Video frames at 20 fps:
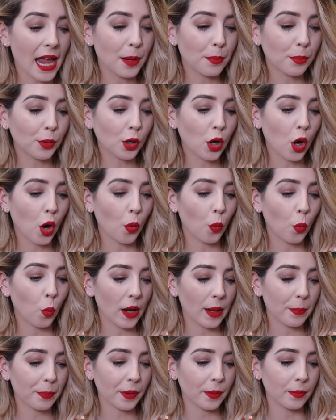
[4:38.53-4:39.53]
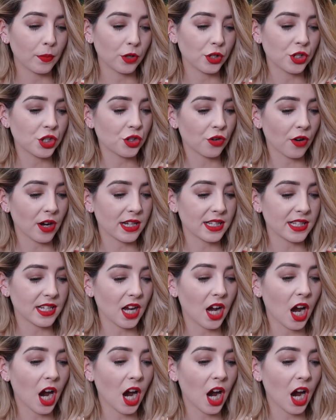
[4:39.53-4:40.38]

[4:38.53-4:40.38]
Apricot Whip Moisturizer,